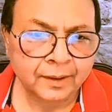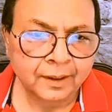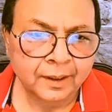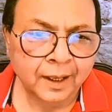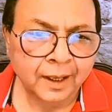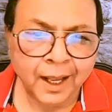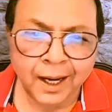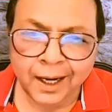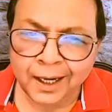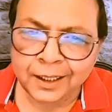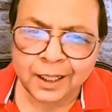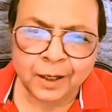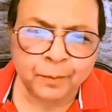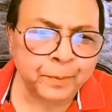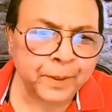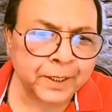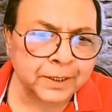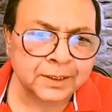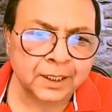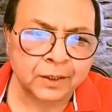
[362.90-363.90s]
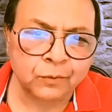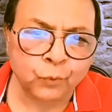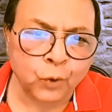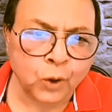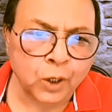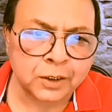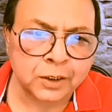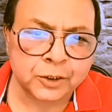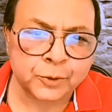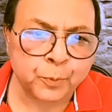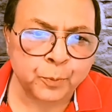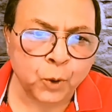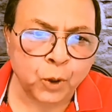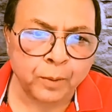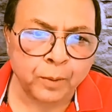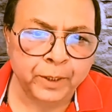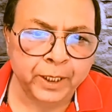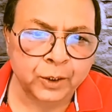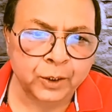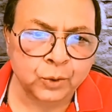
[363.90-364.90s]
Another person wants
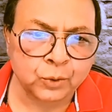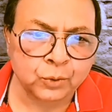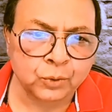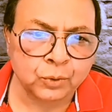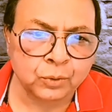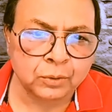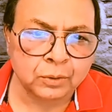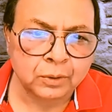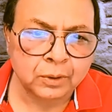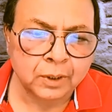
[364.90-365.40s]
probably to